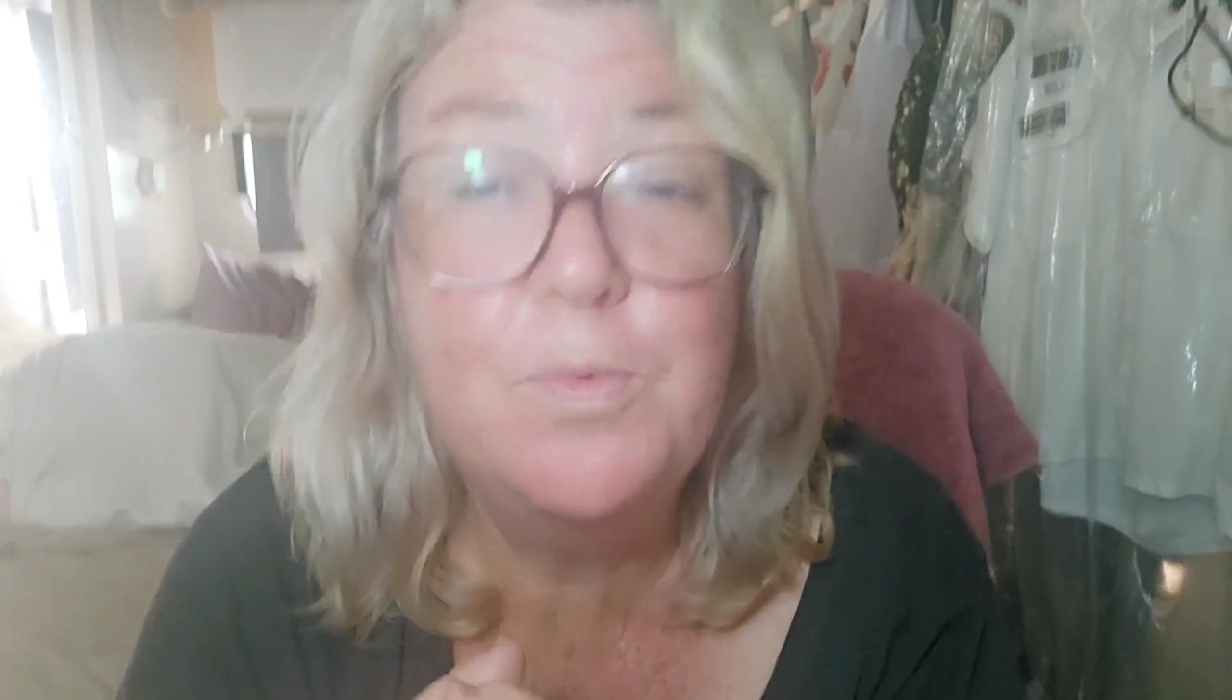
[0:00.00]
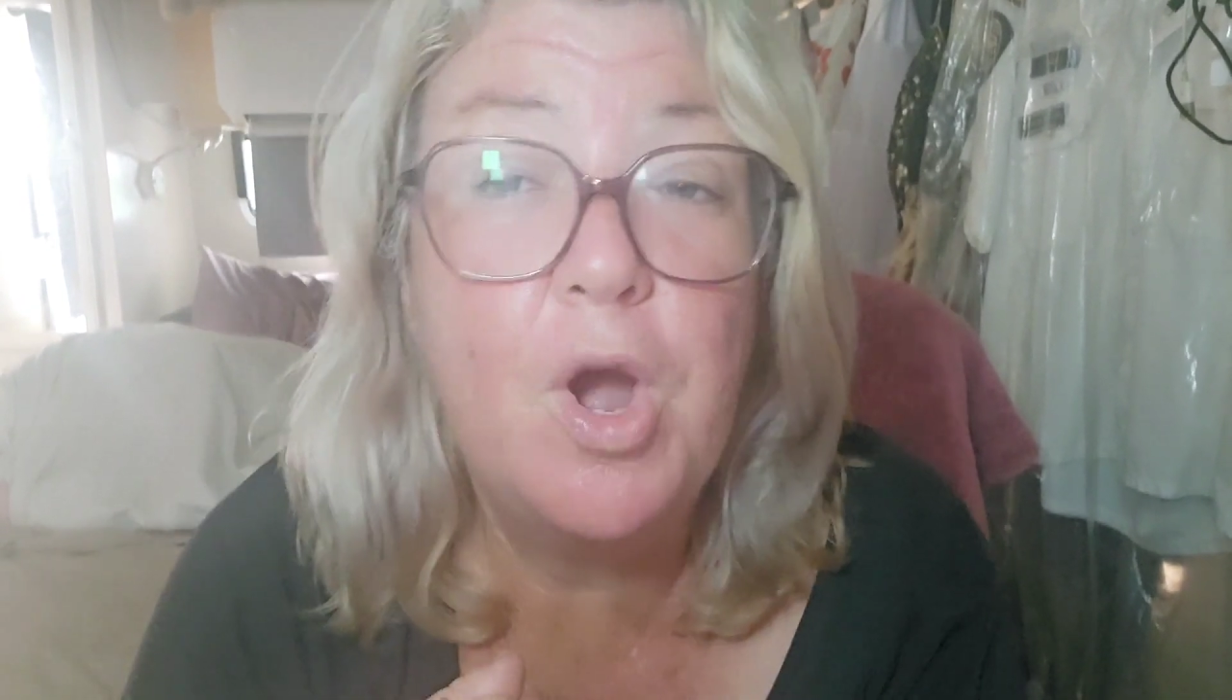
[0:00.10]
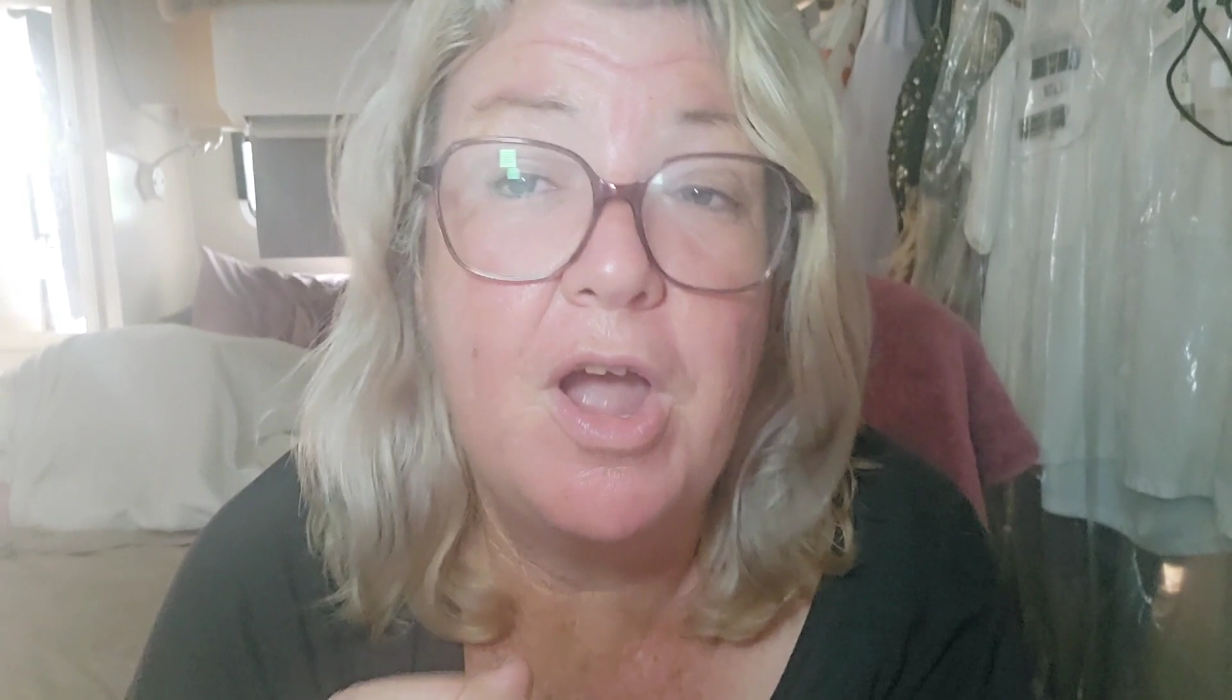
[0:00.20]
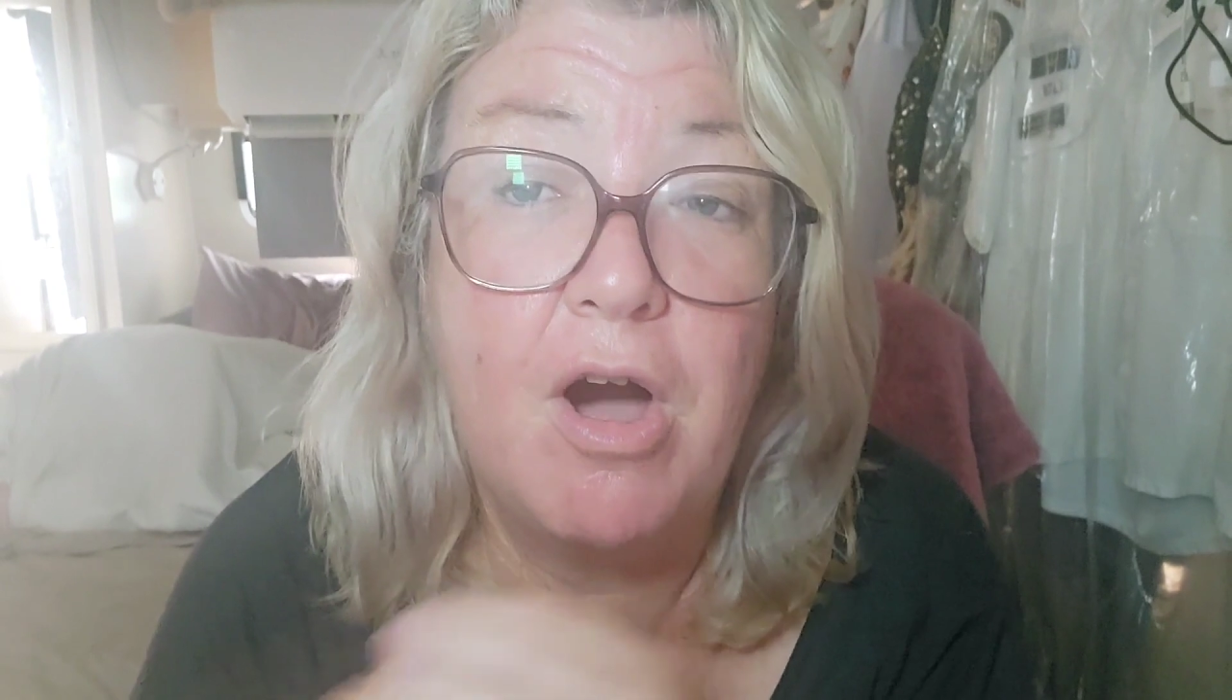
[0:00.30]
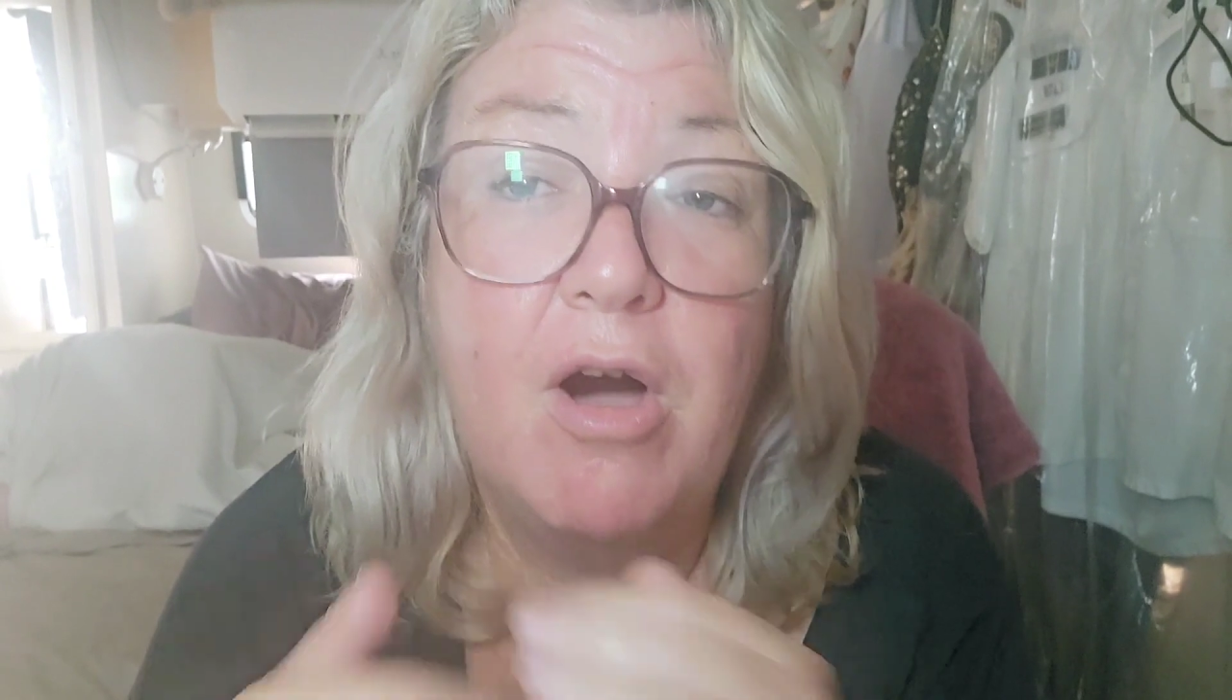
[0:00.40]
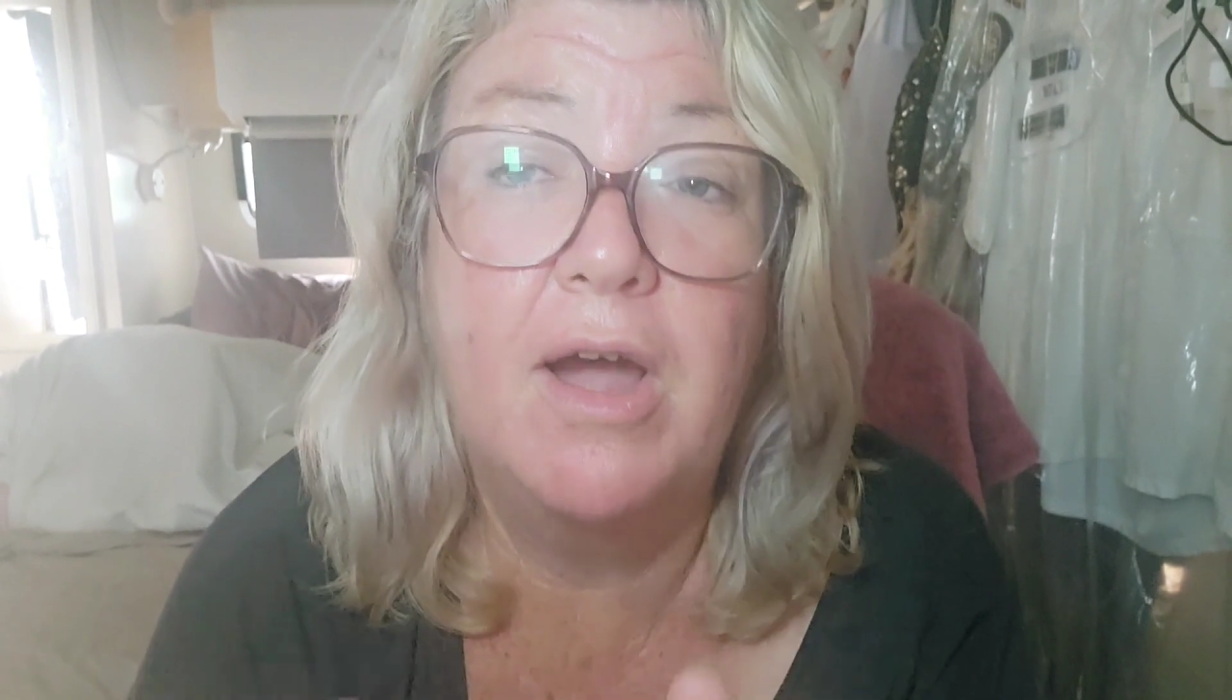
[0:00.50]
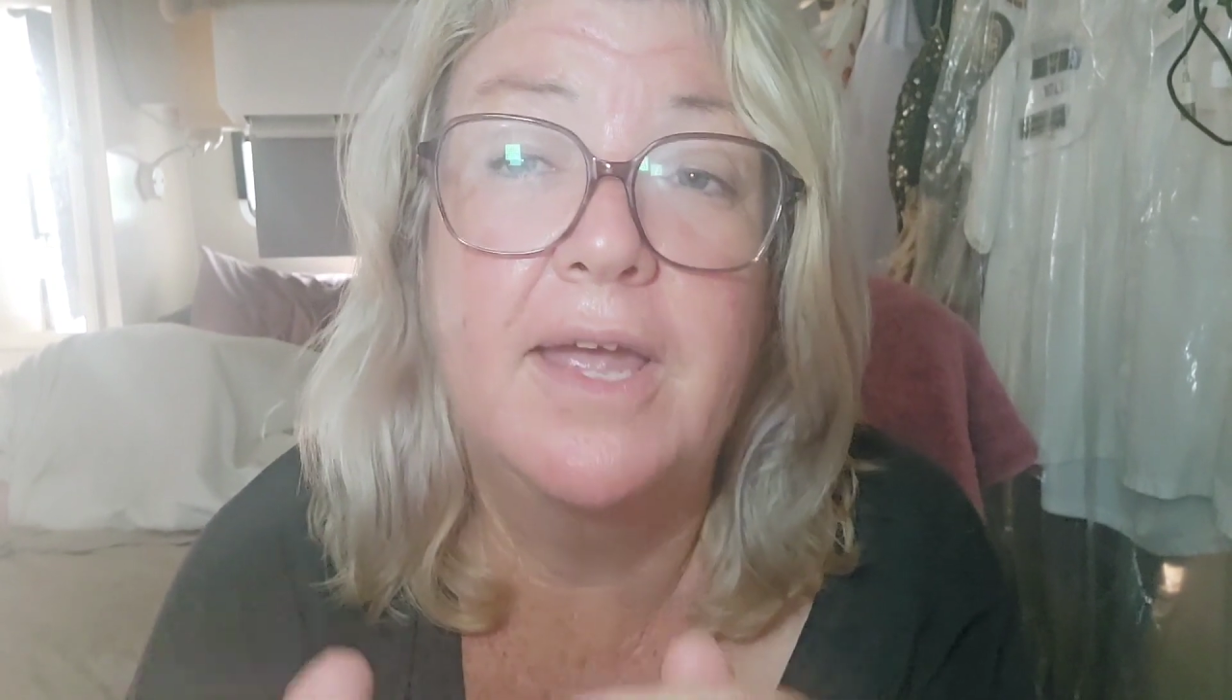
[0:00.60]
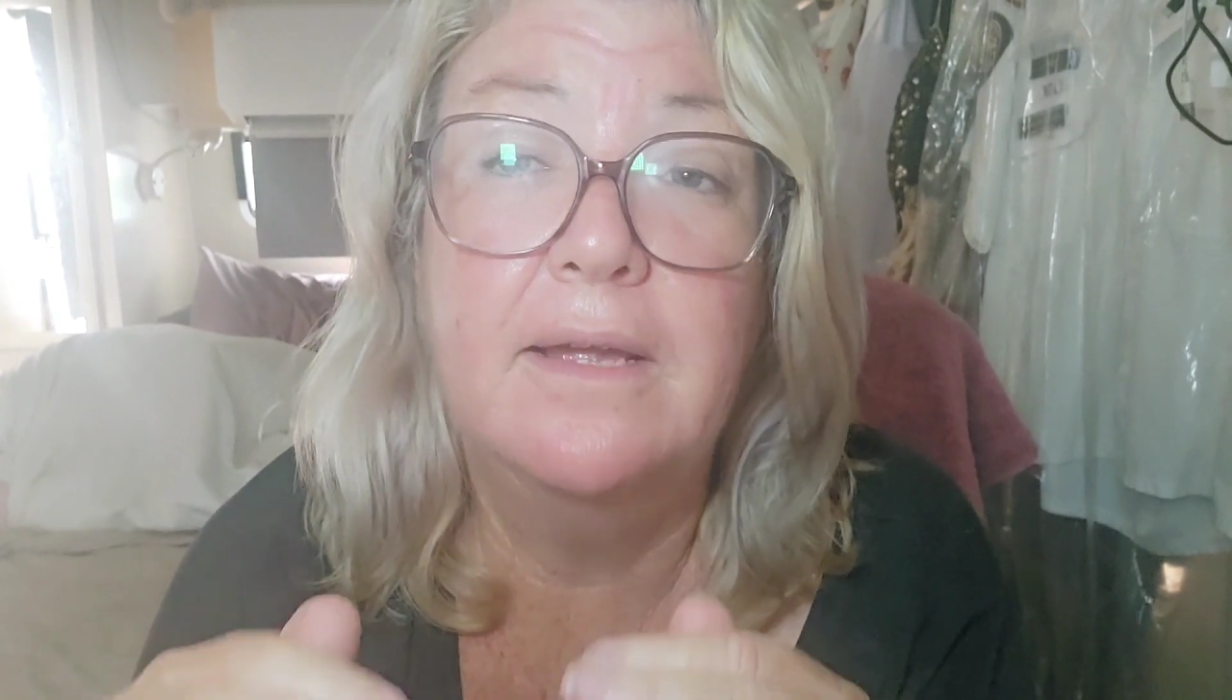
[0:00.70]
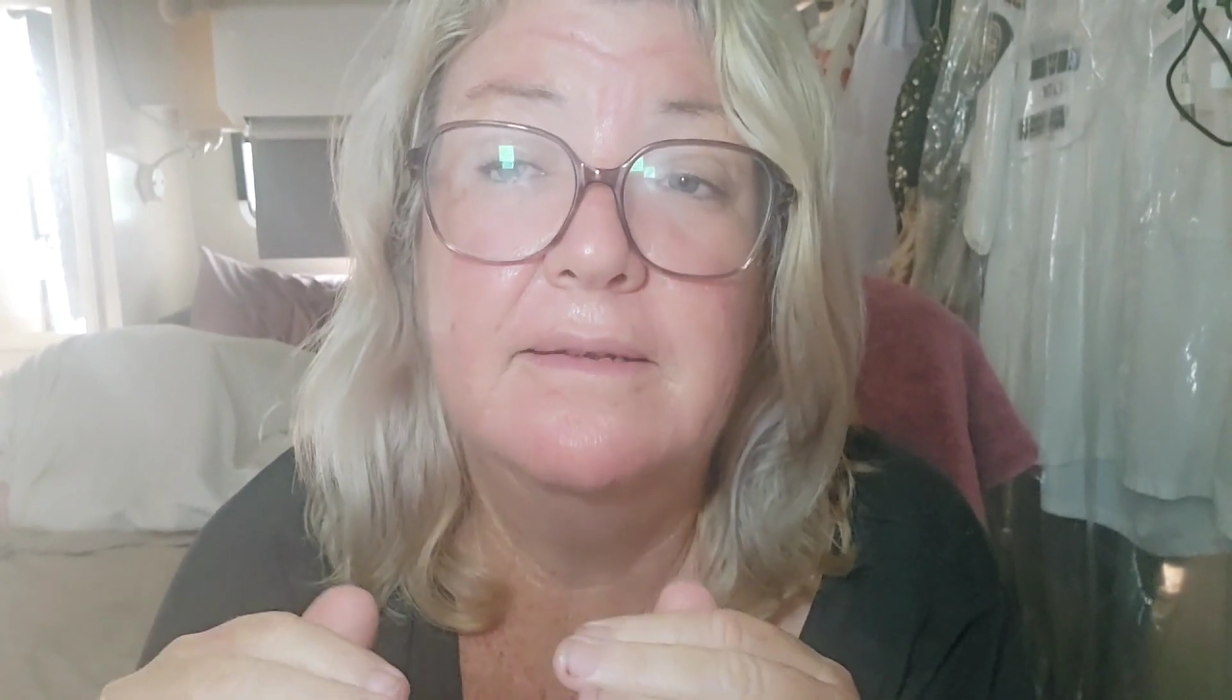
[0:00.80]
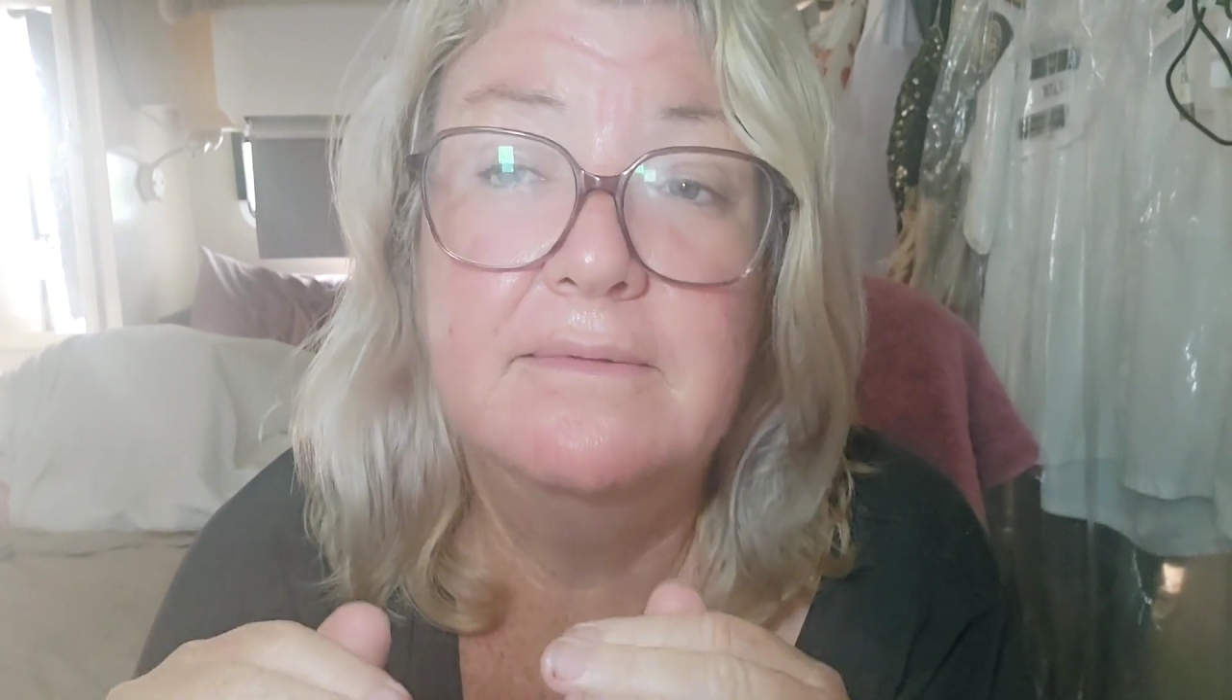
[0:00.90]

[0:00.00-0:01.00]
why I